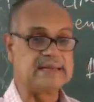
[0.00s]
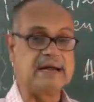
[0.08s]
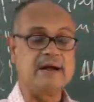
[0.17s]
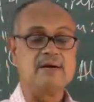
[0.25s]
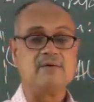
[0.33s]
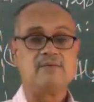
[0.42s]
in
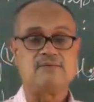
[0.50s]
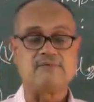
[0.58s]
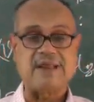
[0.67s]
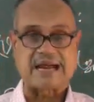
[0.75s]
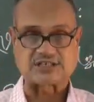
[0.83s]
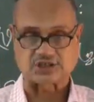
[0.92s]
a
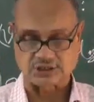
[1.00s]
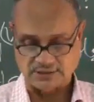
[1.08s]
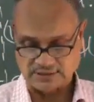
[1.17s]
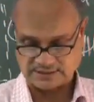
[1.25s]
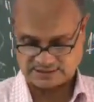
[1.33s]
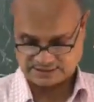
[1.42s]

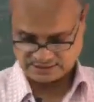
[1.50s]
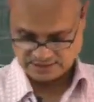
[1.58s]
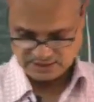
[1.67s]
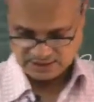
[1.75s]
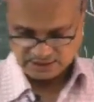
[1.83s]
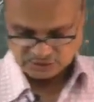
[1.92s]
fractions.
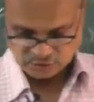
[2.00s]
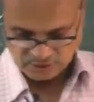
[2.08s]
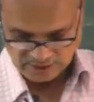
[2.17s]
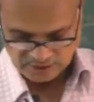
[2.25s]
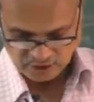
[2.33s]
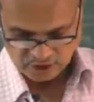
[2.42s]
So
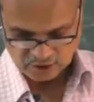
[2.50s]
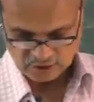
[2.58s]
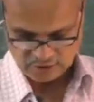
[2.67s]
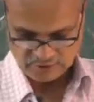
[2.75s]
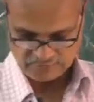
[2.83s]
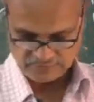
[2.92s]
your
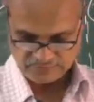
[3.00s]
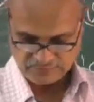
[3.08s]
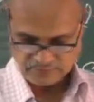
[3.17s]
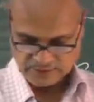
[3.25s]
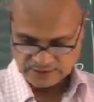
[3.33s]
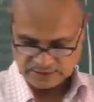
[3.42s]

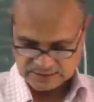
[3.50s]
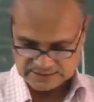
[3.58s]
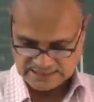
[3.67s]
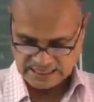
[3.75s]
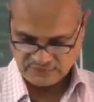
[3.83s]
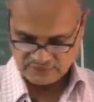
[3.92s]

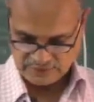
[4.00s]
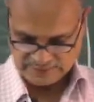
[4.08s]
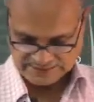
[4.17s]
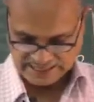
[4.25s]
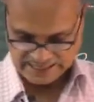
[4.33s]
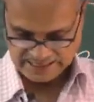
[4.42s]
result will
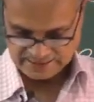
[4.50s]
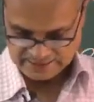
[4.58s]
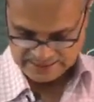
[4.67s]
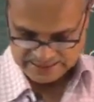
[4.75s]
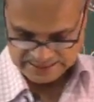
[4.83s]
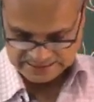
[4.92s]
be
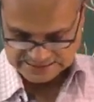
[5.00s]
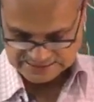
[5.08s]
there in